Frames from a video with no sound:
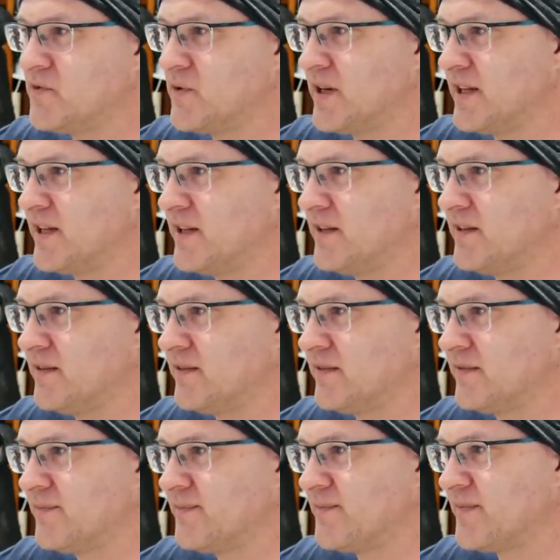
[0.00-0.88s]
running
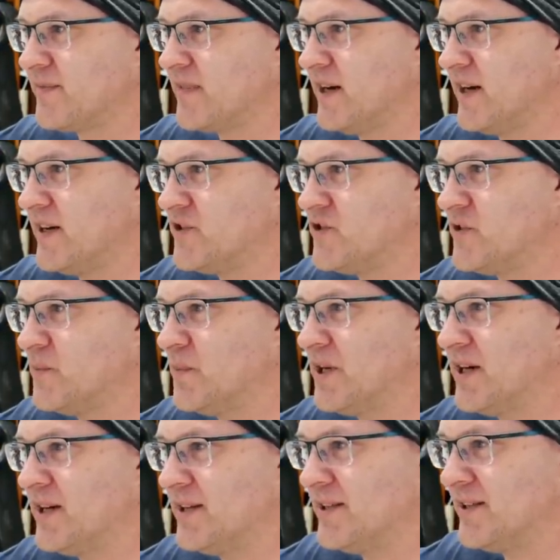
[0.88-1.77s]

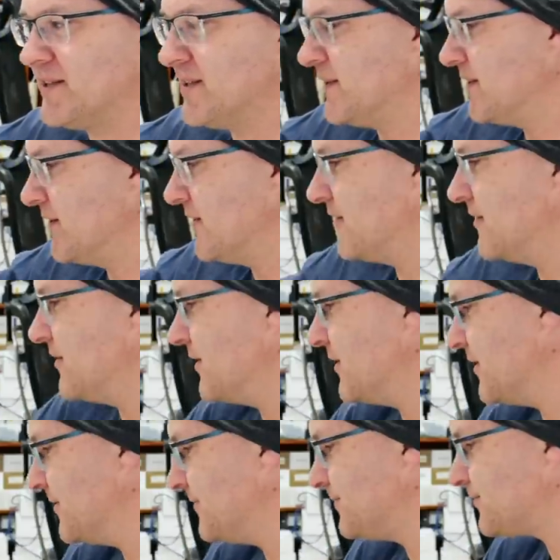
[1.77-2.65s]
ArduPilot on
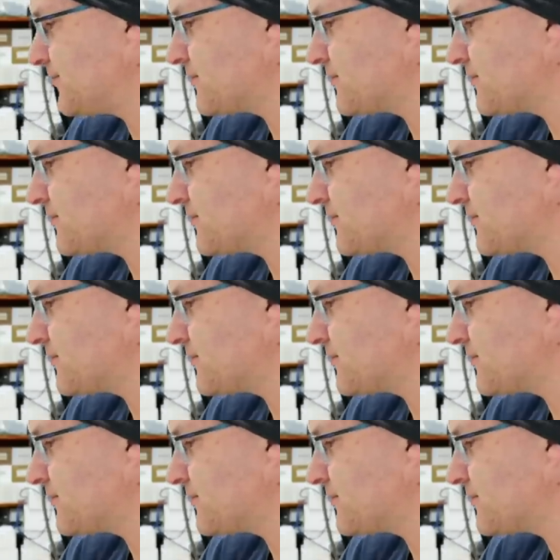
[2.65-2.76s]
a